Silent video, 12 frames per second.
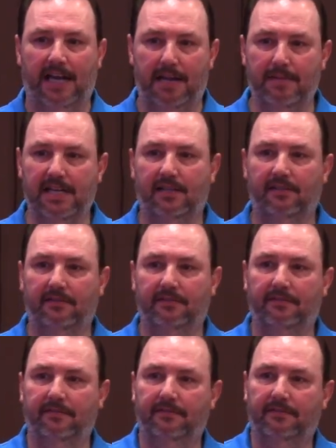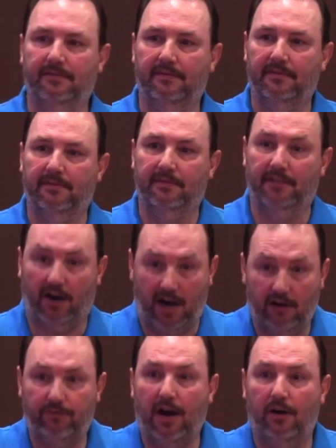Amen? They're
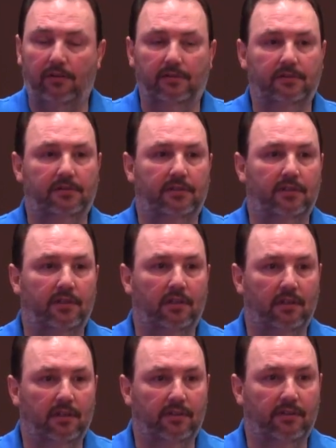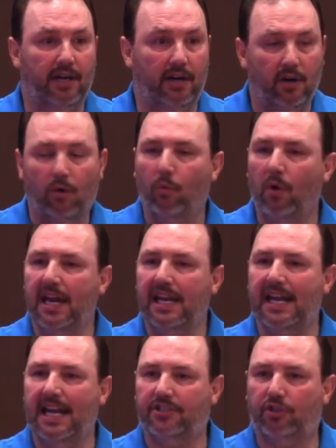our fault. They're
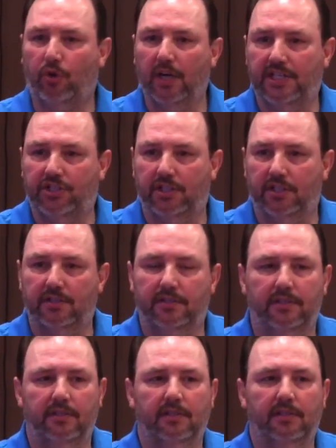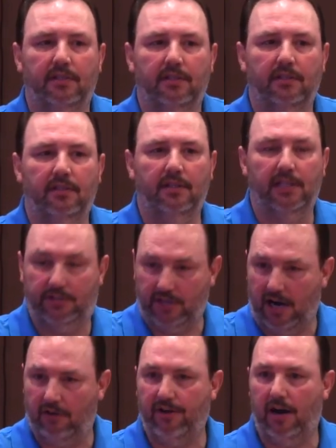we as Christians, it's
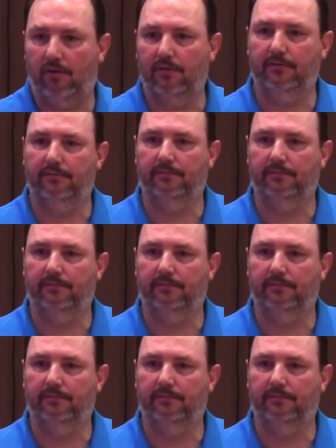our fault.